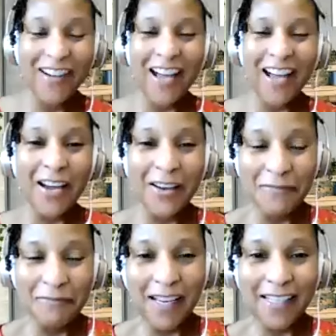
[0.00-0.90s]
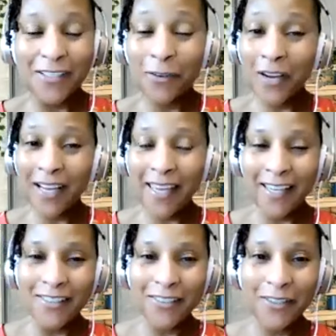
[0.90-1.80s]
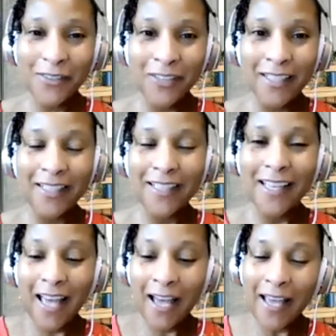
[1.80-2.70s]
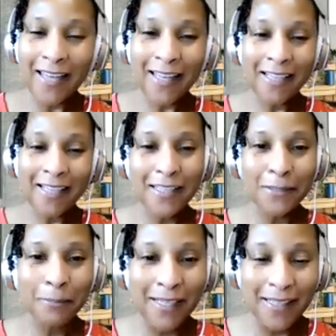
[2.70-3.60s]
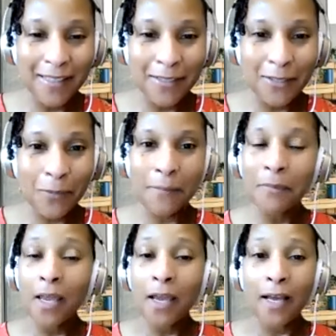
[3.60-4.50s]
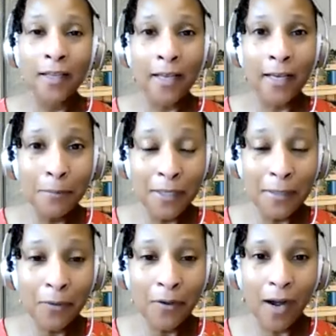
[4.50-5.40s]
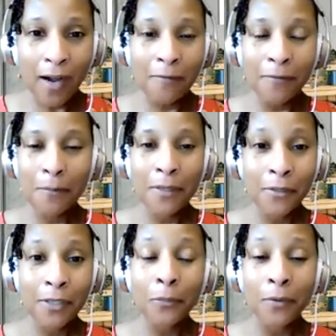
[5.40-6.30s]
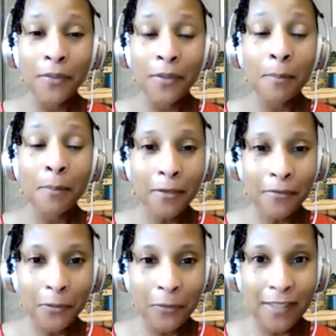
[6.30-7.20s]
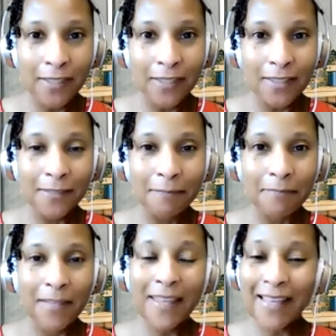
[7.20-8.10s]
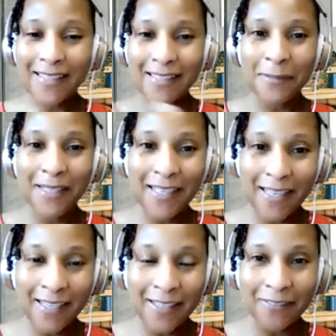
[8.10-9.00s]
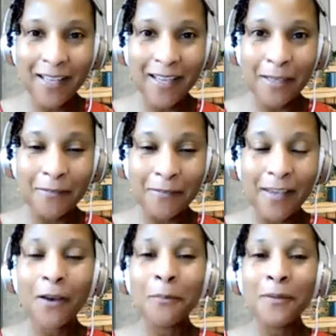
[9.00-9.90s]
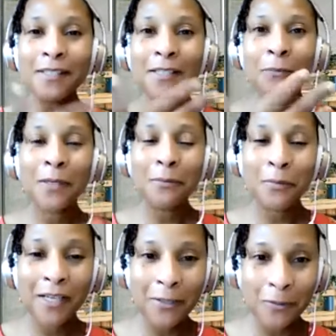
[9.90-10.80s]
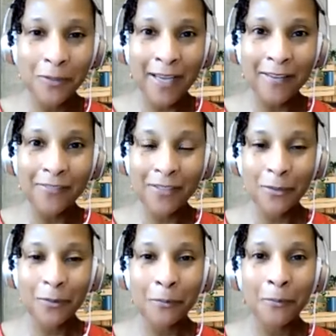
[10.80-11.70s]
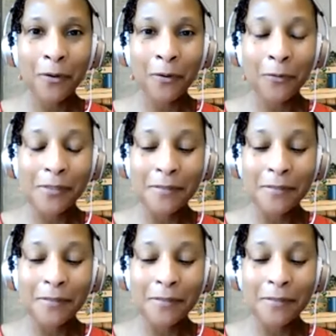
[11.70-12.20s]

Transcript: Um, so, a cancer doula I, I, like to explain it this way a lot of people are familiar with birth doulas. That's the beginning of life, helping someone bring new life into the world.